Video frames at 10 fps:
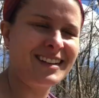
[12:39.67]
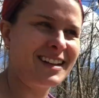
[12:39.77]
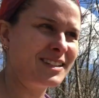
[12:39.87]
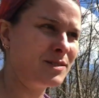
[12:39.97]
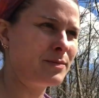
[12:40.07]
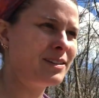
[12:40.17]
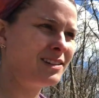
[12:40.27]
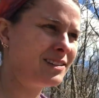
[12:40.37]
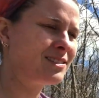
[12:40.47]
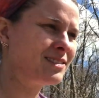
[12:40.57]
Today has
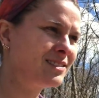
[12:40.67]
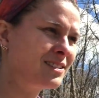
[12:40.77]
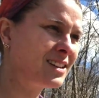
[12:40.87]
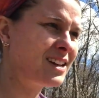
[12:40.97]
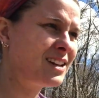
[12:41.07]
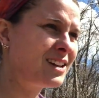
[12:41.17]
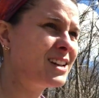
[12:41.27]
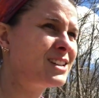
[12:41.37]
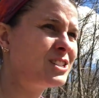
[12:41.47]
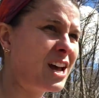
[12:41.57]
been
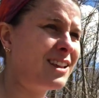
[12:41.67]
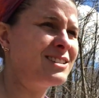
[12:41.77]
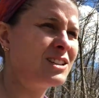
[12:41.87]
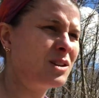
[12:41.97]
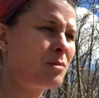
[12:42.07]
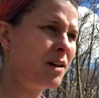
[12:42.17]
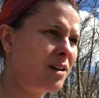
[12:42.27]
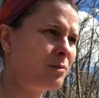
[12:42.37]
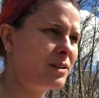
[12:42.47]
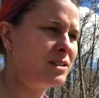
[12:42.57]
challenging,
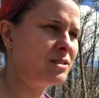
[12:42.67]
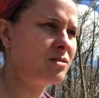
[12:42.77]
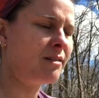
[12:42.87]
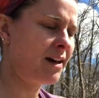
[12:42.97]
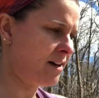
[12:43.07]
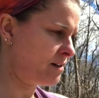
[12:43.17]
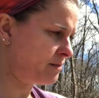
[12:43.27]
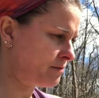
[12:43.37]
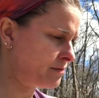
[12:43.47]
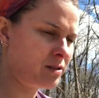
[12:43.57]
but we still
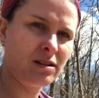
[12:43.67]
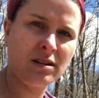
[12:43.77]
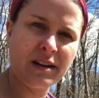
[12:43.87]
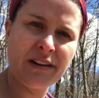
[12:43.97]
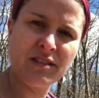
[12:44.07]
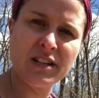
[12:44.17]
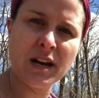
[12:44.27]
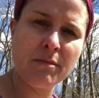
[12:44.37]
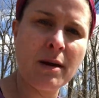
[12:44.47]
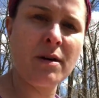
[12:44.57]
have, I have to
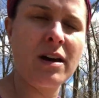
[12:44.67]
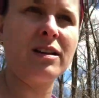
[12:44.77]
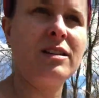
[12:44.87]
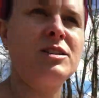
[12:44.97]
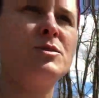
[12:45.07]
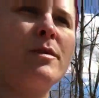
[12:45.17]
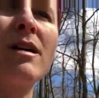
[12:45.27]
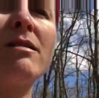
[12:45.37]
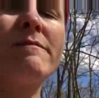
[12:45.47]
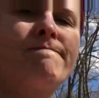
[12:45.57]
check my mileage,
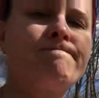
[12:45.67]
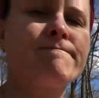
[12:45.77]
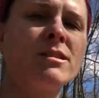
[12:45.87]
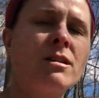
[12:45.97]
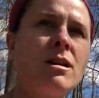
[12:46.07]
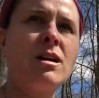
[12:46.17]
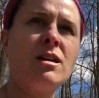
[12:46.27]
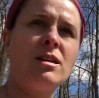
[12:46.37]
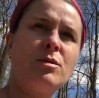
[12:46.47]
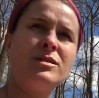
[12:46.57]
but
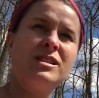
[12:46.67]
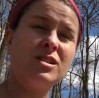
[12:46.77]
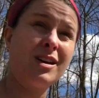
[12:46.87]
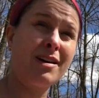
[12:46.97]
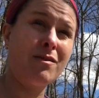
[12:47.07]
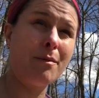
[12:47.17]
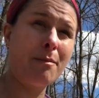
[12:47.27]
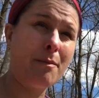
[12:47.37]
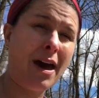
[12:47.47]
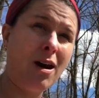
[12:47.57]
I think we still have
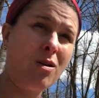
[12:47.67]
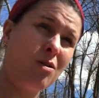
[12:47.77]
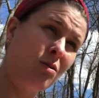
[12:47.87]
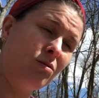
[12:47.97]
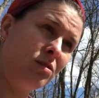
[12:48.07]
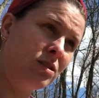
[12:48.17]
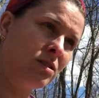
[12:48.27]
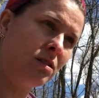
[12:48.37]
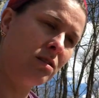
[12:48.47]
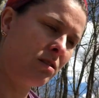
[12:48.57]

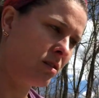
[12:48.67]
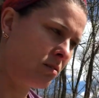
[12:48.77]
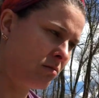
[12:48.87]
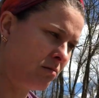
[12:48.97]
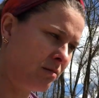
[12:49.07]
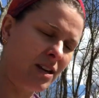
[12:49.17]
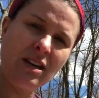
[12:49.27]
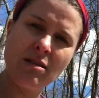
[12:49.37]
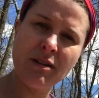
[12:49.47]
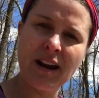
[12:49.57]
about
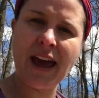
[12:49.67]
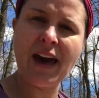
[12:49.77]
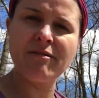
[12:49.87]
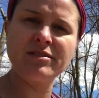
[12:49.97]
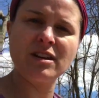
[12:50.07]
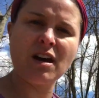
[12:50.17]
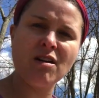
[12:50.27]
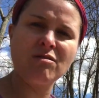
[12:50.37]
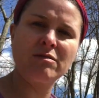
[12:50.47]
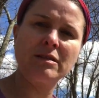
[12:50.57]
3.5 to
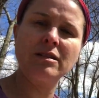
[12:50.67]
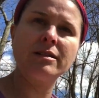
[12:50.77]
go.